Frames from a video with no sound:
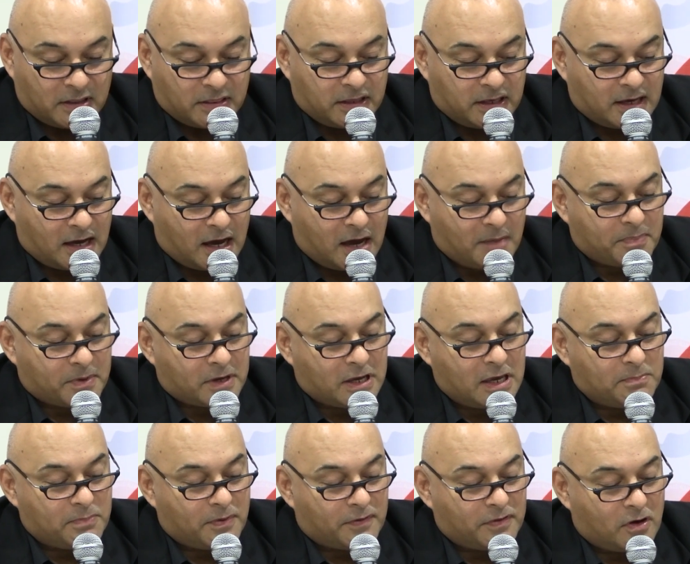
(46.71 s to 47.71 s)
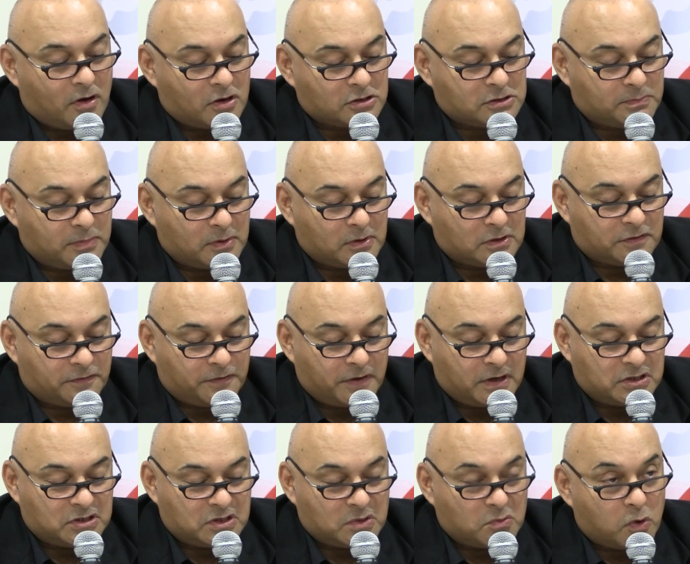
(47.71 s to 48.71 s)
The upkeep of the hospitals
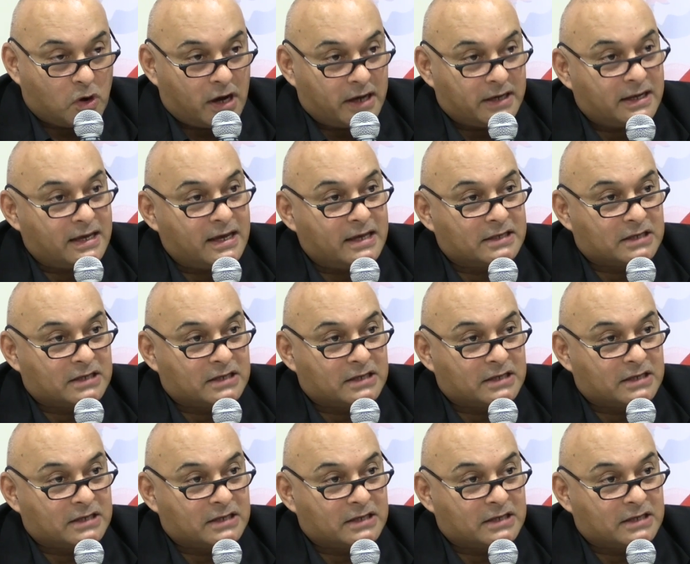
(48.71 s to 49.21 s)
Fiji-wide